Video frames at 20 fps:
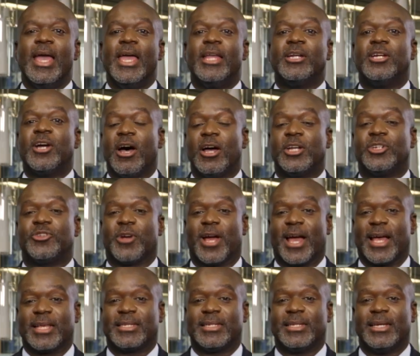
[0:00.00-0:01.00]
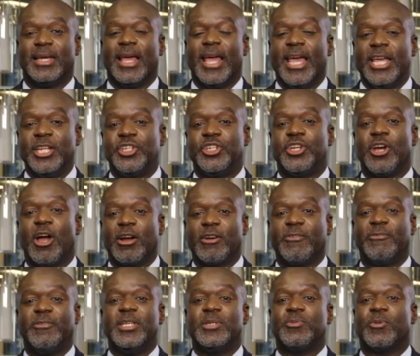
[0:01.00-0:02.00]
In contrast, in
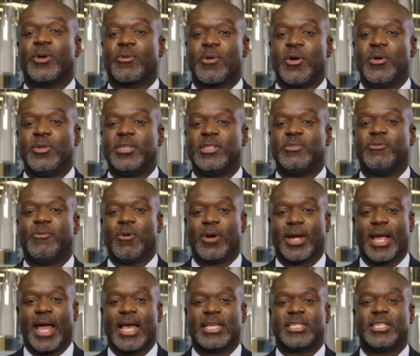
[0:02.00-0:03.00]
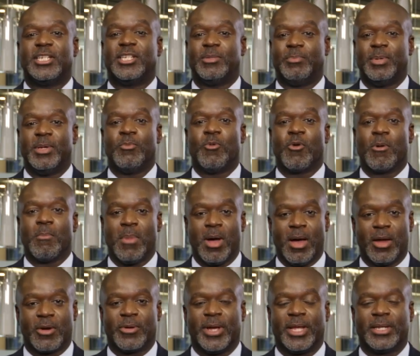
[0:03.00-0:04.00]
geographies where growth is forecasted to be more
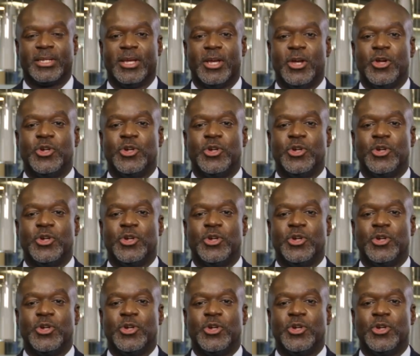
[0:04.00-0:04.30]
moderate,